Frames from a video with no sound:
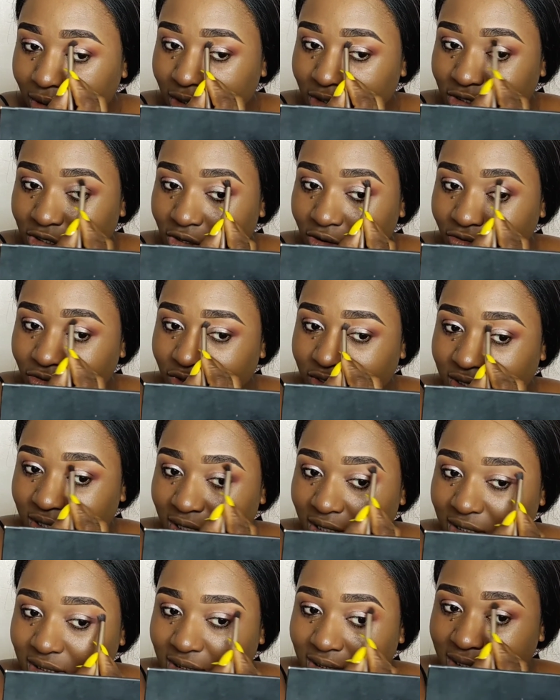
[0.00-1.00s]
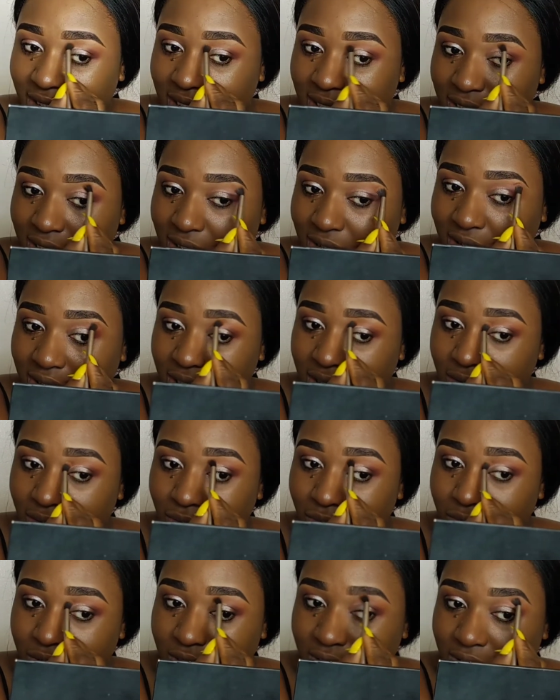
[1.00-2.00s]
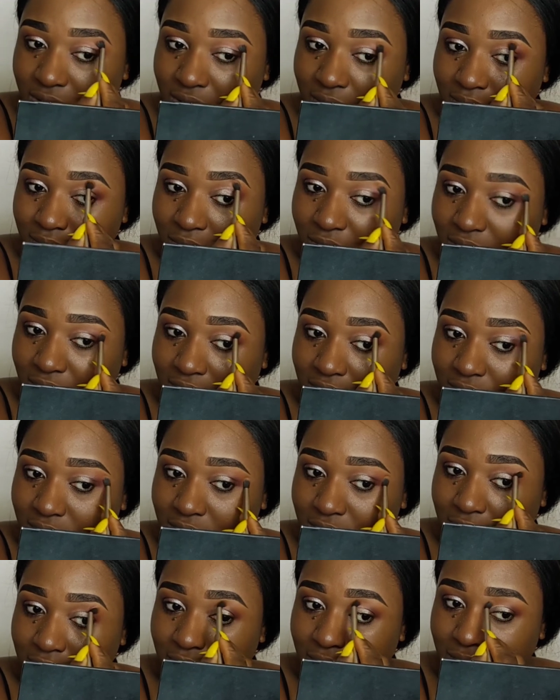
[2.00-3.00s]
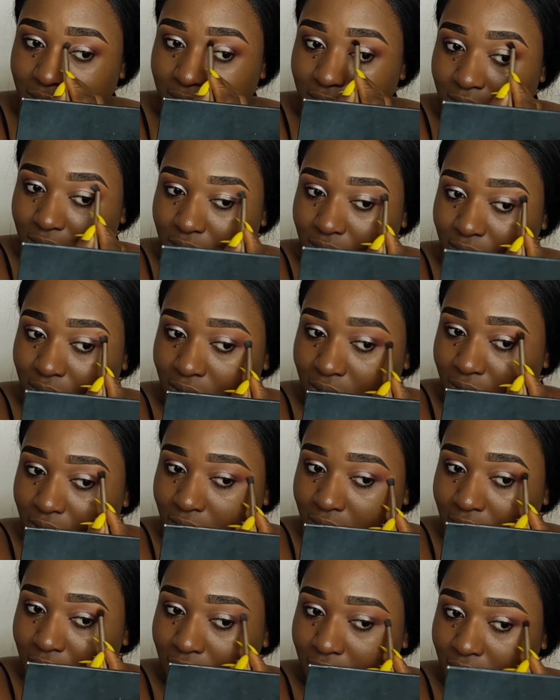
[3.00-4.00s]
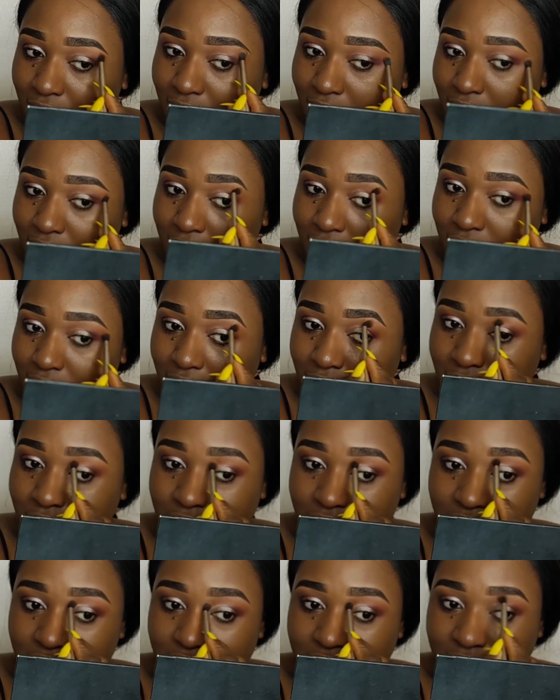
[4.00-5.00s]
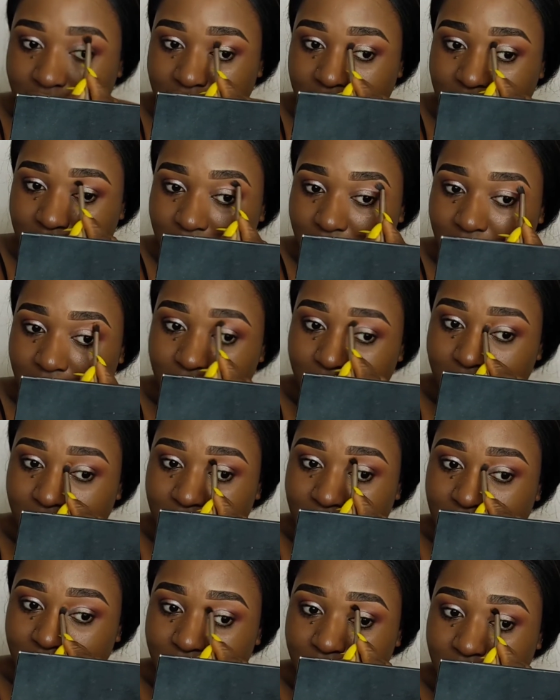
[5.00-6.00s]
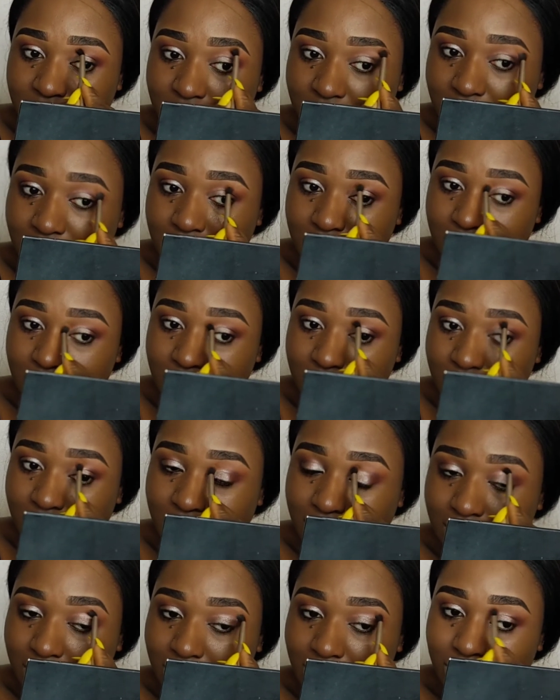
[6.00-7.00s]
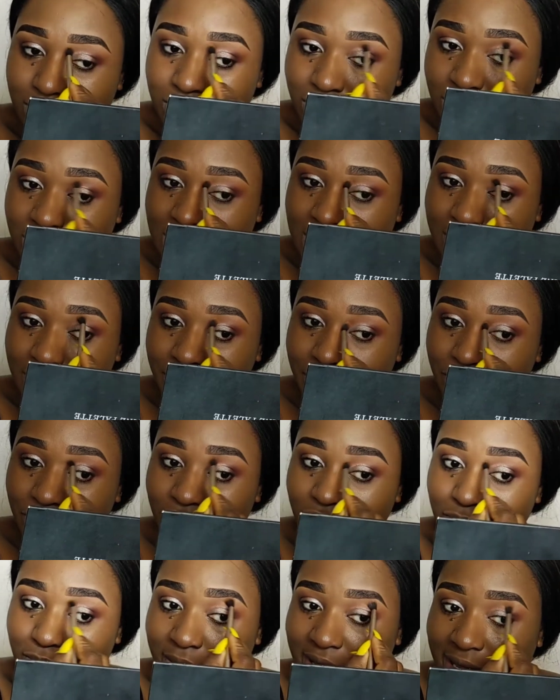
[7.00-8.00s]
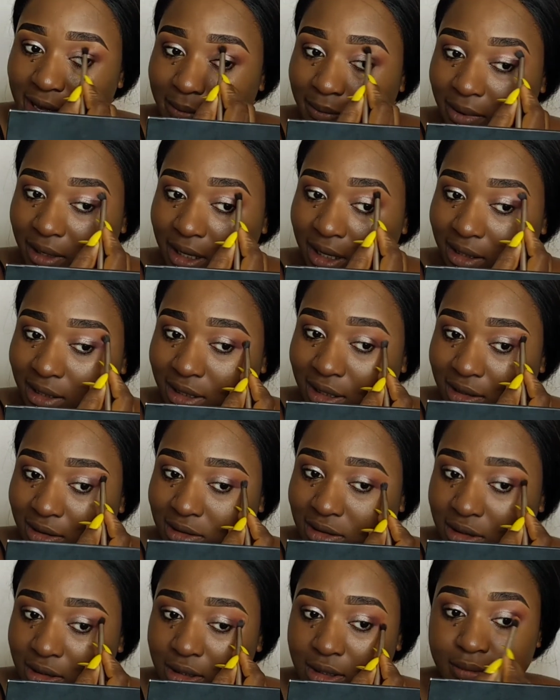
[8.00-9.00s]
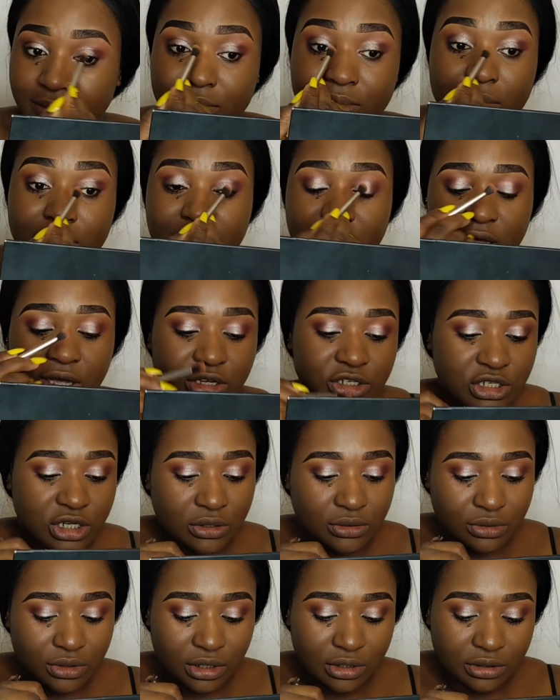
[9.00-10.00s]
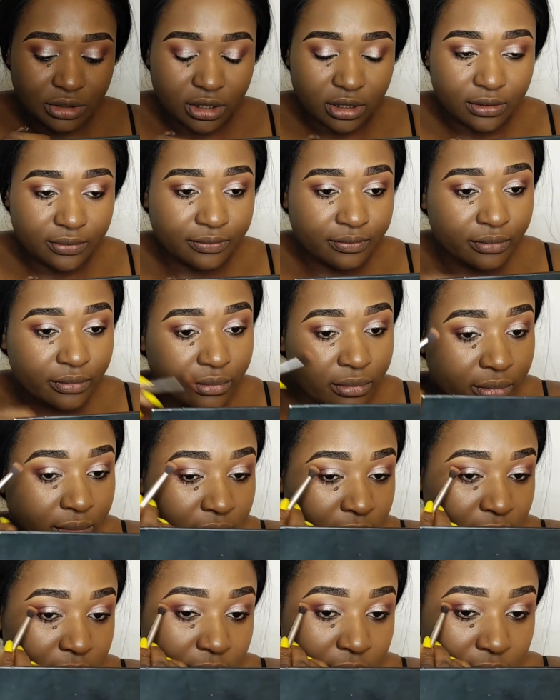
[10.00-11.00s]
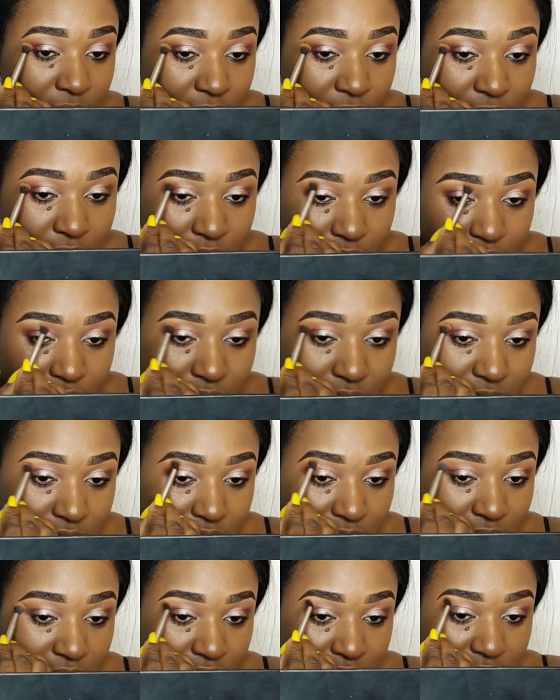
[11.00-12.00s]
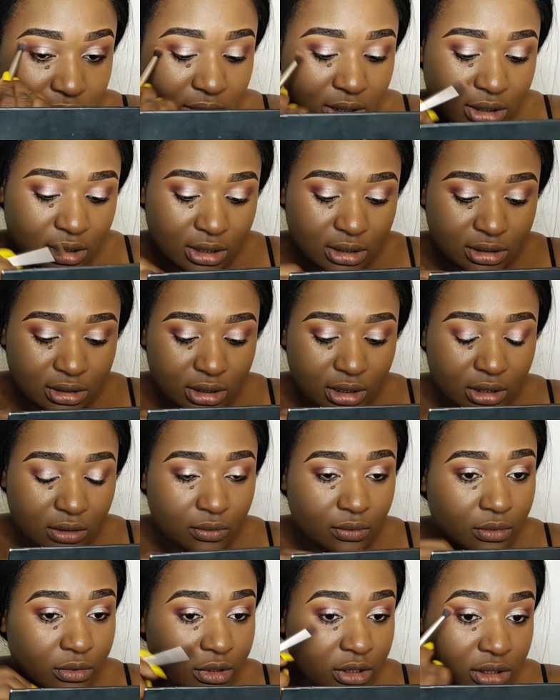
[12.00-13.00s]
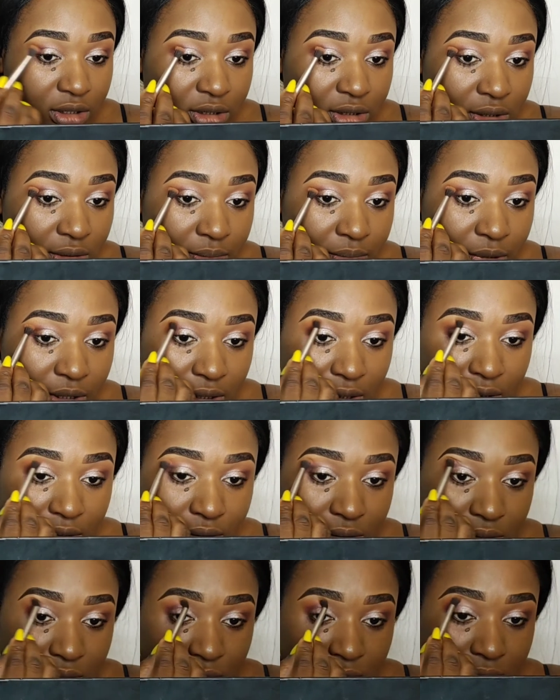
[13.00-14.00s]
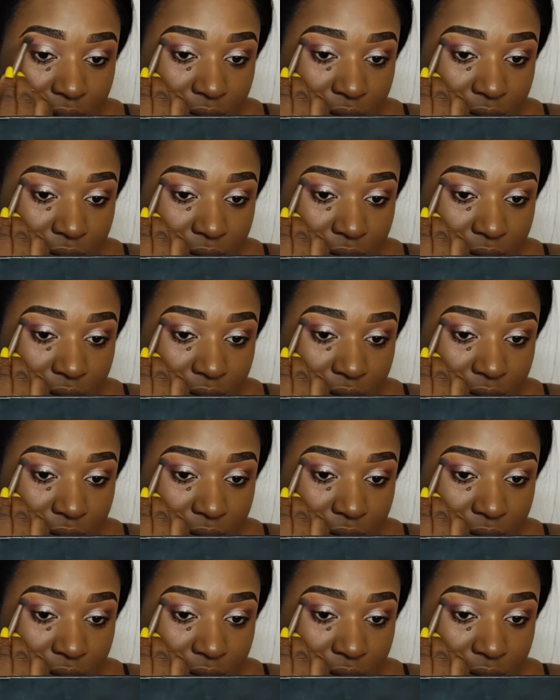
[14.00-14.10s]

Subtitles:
And sort of just extend it inwards a bit. Yeah, just extend it inwards a bit. Just above where I applied that my eyeshadow area. Just extend it inwards a bit.